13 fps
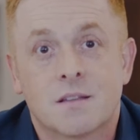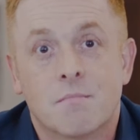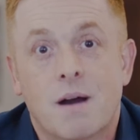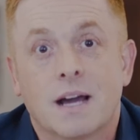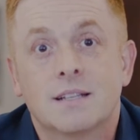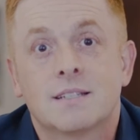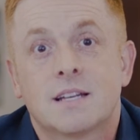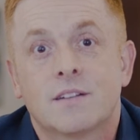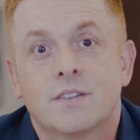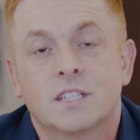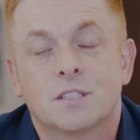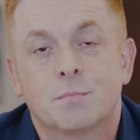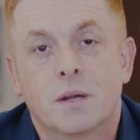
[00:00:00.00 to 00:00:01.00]
the mindset of
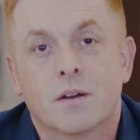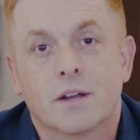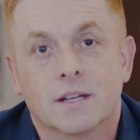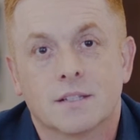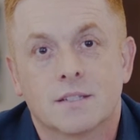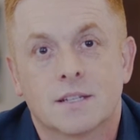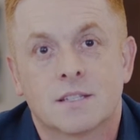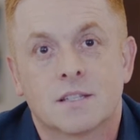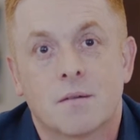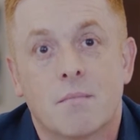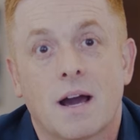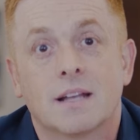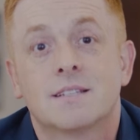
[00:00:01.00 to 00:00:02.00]
experience. It's the
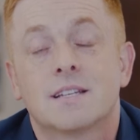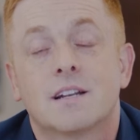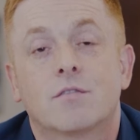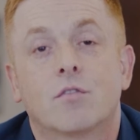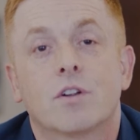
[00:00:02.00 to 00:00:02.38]
mindset of